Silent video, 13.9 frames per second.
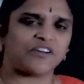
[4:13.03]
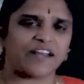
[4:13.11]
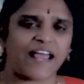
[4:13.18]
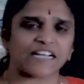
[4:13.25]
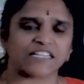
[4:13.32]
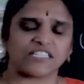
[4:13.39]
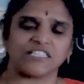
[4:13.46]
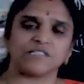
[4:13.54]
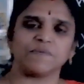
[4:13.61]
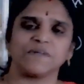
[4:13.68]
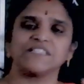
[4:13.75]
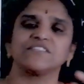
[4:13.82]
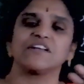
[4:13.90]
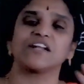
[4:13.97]
reactions
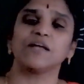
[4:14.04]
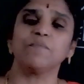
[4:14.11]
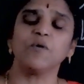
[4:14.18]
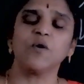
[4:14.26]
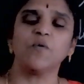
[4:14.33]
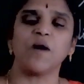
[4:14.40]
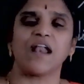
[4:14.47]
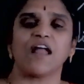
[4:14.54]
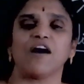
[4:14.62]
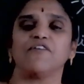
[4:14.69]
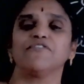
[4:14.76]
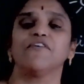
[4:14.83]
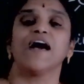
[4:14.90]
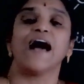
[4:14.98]
means removal
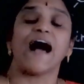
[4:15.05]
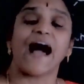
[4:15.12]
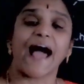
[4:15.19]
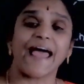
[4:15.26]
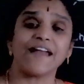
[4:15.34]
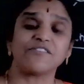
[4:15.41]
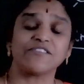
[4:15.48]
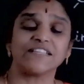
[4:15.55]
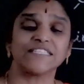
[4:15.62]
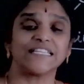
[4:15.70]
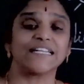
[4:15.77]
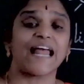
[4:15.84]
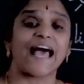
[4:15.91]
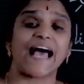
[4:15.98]
of
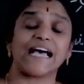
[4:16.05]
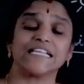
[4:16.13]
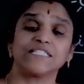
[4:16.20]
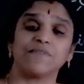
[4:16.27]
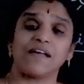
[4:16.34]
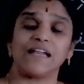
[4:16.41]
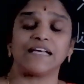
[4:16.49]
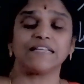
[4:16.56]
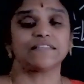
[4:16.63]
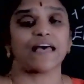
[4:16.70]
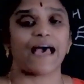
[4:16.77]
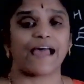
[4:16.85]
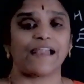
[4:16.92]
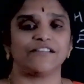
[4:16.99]
hydrogen as well as
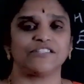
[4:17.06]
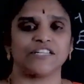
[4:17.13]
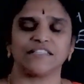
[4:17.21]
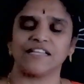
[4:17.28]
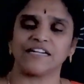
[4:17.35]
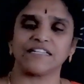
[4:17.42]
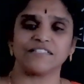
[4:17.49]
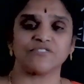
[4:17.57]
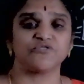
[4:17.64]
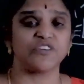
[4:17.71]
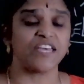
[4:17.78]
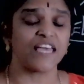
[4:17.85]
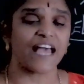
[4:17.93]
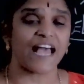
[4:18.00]
halogen, that is
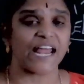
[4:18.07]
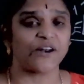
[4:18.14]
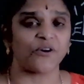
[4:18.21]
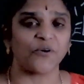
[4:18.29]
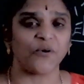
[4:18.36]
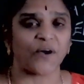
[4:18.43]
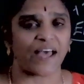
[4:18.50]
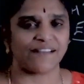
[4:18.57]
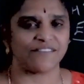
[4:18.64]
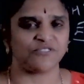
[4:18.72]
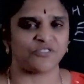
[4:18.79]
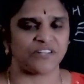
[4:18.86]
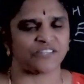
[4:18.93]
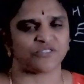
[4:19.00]

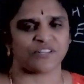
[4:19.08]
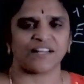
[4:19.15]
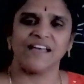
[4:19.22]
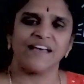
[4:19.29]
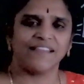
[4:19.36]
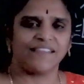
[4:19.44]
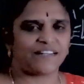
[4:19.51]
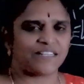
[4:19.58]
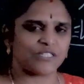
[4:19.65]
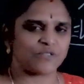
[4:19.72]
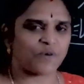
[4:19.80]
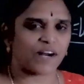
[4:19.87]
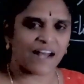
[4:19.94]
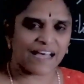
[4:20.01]
dehydrohalogenation. That is
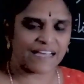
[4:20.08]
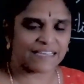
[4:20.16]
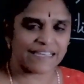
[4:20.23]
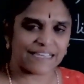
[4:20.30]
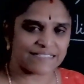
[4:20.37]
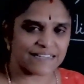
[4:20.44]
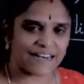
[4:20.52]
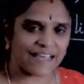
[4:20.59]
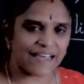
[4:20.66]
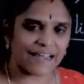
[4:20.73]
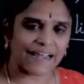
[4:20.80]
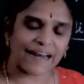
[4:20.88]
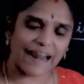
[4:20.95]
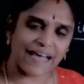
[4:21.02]
what
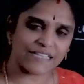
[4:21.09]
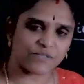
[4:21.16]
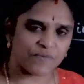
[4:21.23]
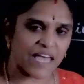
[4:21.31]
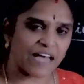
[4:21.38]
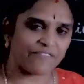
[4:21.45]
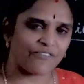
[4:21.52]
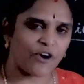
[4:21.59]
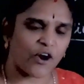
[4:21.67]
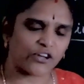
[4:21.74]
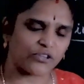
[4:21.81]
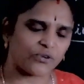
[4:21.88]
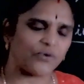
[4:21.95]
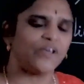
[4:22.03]
yesterday class we have
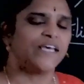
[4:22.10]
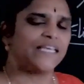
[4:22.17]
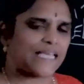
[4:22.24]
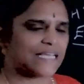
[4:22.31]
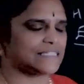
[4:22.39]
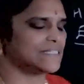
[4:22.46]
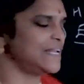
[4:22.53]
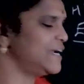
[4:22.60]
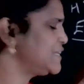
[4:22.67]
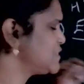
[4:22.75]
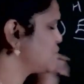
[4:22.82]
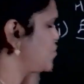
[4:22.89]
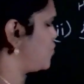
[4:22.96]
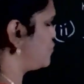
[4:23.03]
gone through. Yes, let
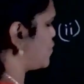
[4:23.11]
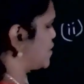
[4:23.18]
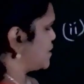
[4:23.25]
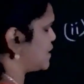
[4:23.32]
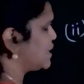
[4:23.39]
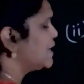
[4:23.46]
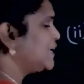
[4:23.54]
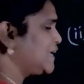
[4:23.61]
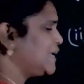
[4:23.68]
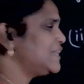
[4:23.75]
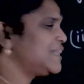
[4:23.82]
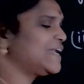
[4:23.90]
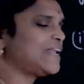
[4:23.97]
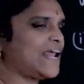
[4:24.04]
us go for that. In
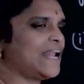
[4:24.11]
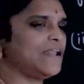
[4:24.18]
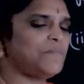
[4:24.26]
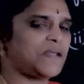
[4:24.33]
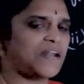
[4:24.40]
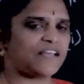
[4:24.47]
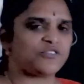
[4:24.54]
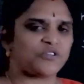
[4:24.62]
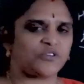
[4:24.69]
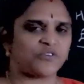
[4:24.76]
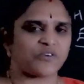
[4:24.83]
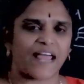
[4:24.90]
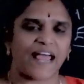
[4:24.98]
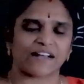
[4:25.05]
that elimination
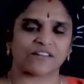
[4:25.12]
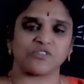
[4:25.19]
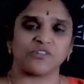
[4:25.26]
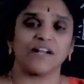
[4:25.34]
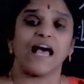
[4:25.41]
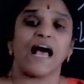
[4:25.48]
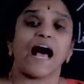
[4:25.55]
reaction,